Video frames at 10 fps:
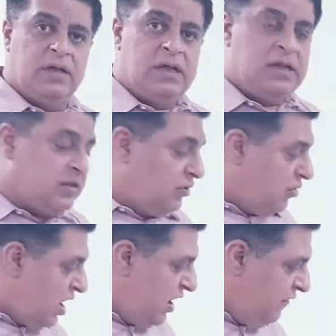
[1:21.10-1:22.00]
The
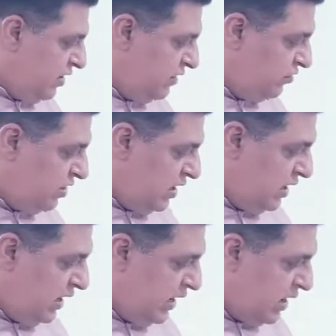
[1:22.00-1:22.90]
drive is
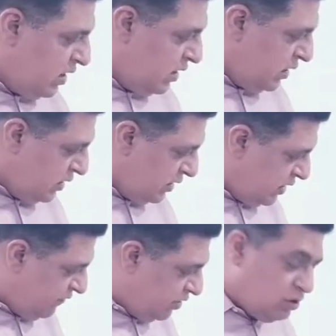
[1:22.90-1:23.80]
generally
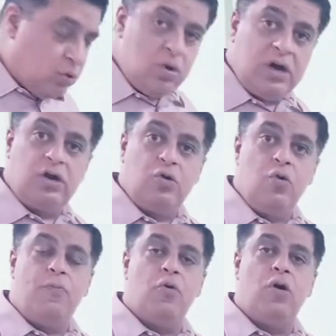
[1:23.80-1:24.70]
given through a
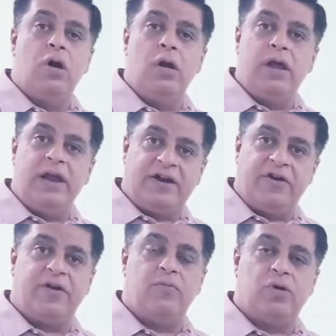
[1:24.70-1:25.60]
two-pole
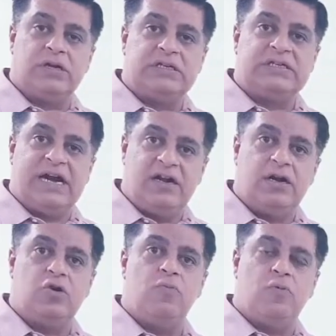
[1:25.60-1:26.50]
electric motor,
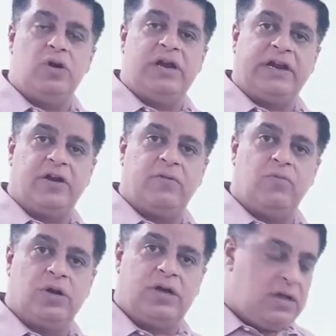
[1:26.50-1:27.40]
standard two-pole electric
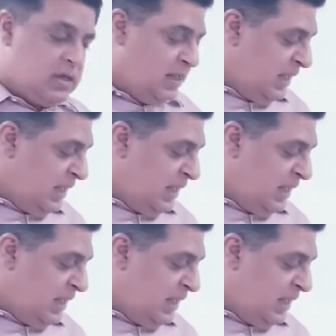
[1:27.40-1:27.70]
motor,